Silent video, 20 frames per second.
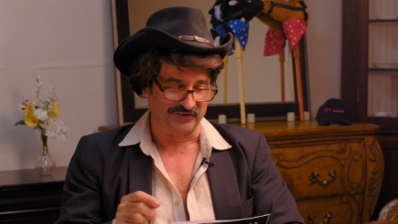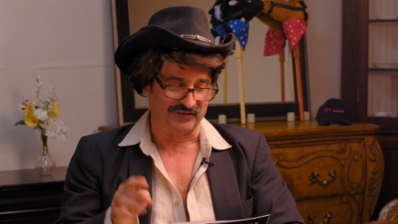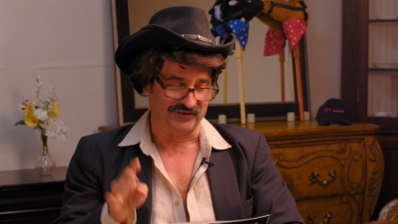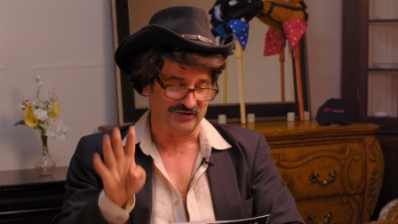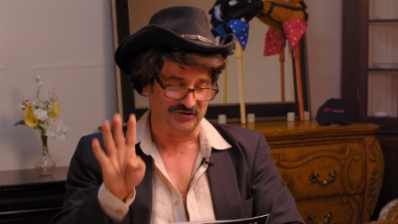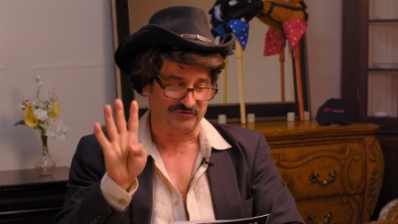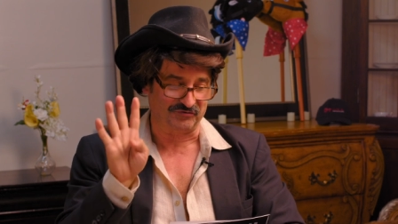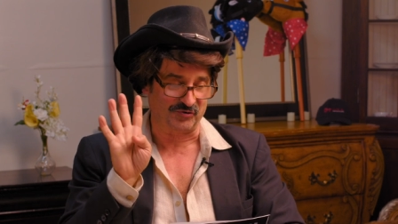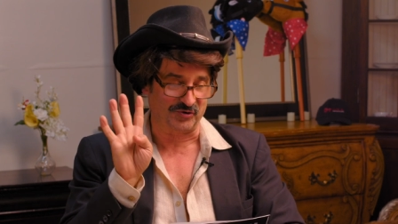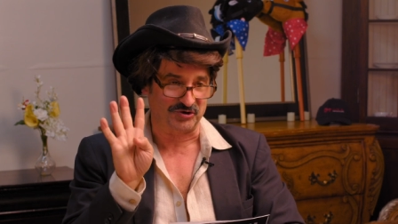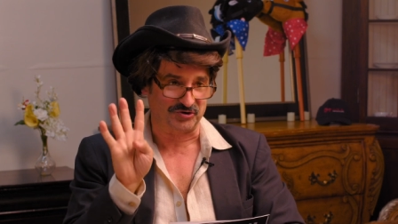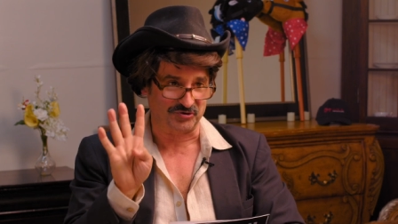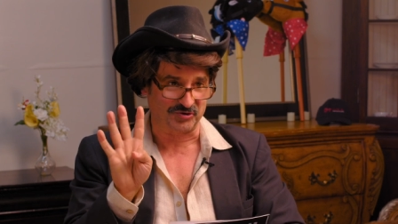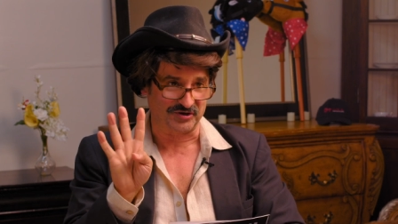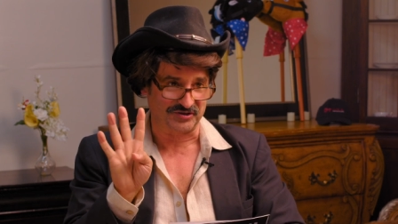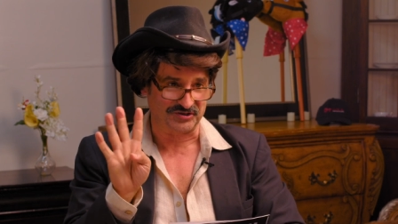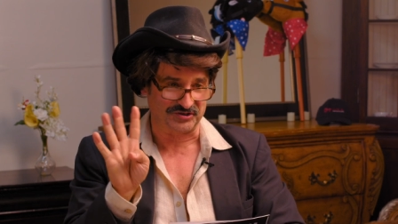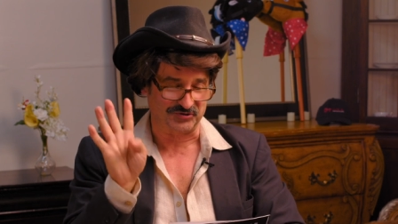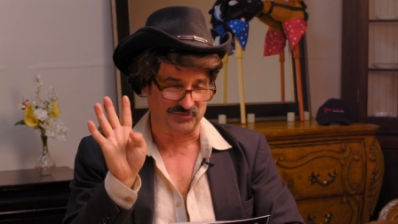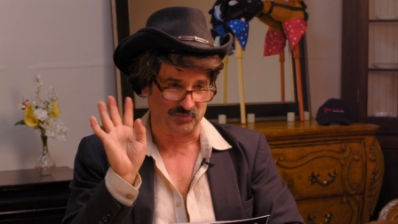There's four
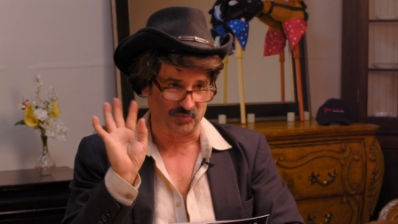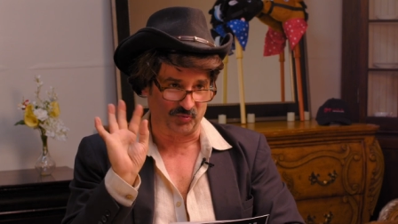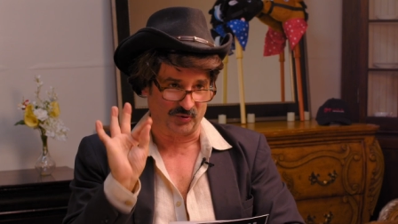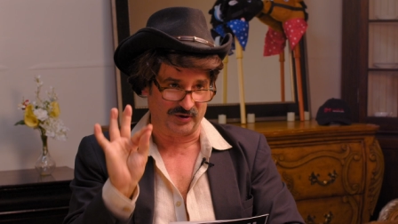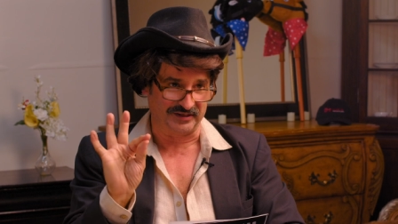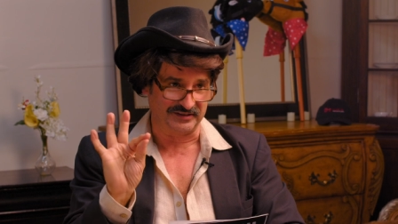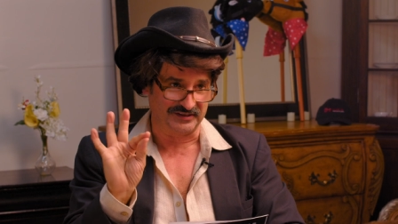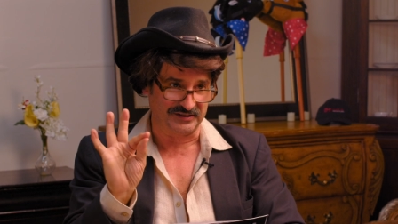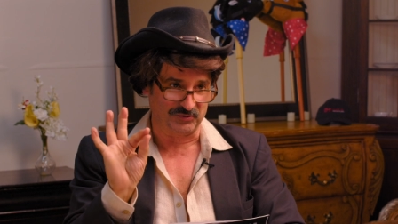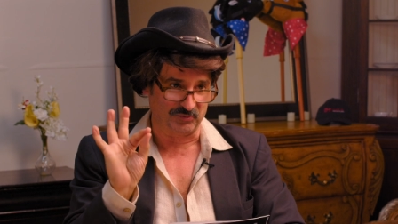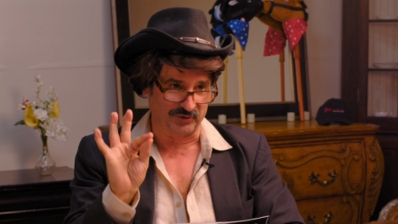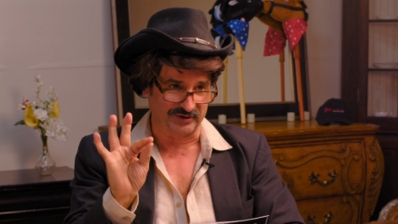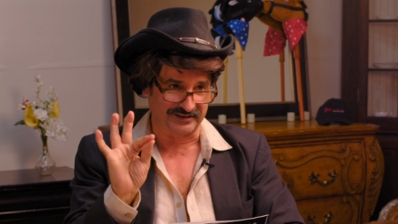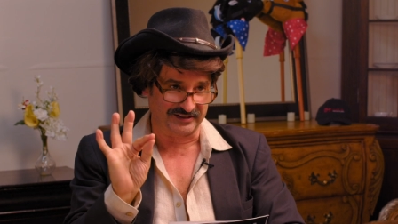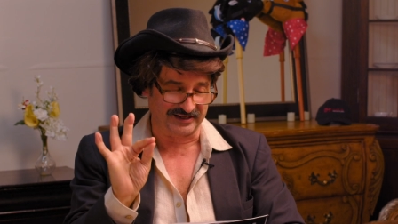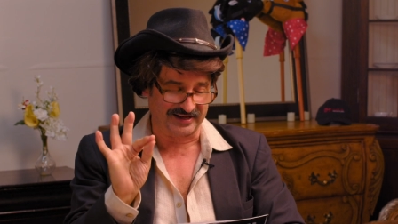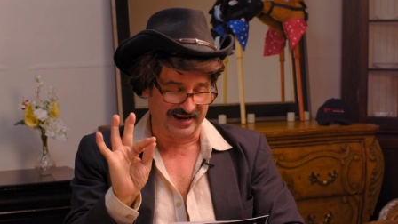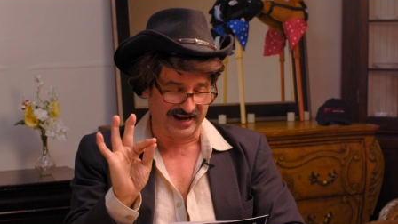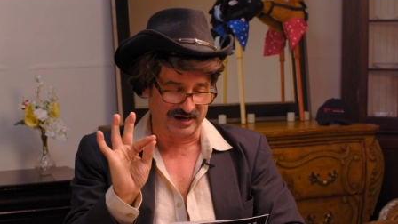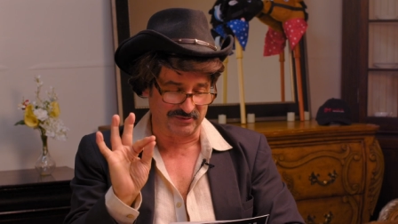choices. One, he won an
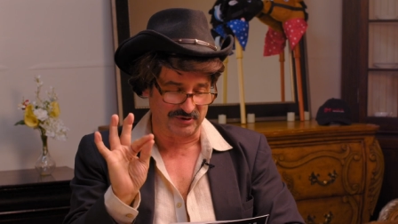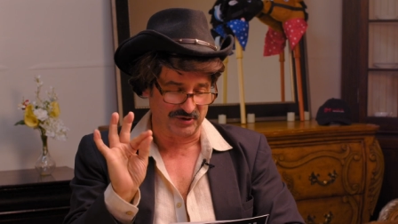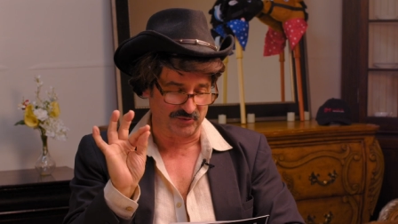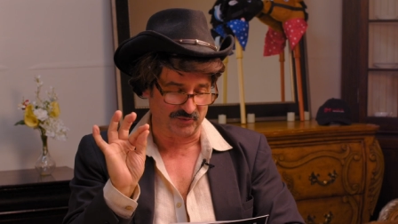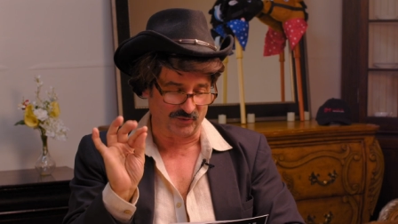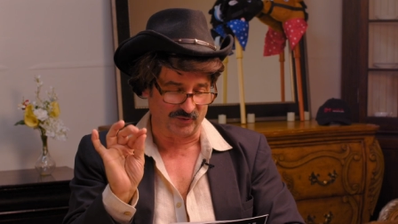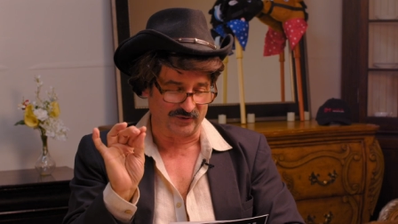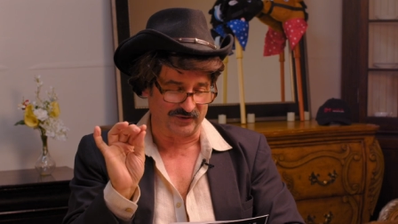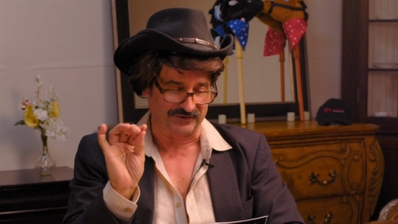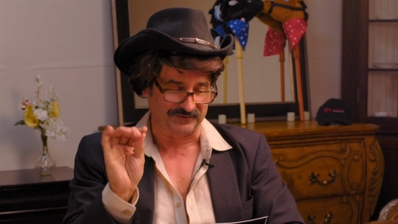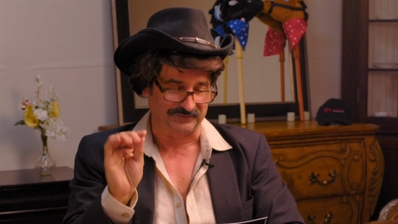Academy Award.